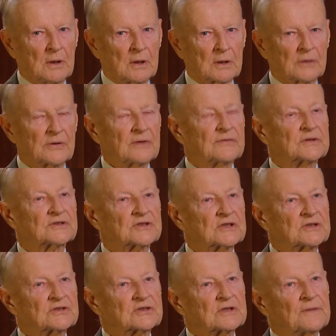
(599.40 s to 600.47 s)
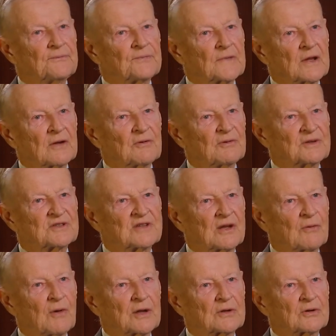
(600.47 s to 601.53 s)
grievances, which they
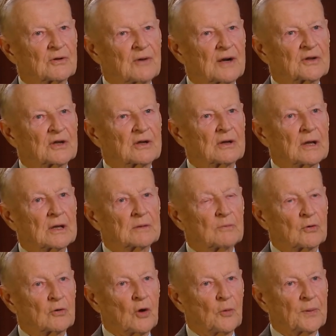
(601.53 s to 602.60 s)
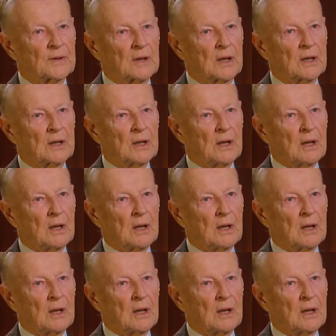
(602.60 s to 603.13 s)
want to articulate more openly.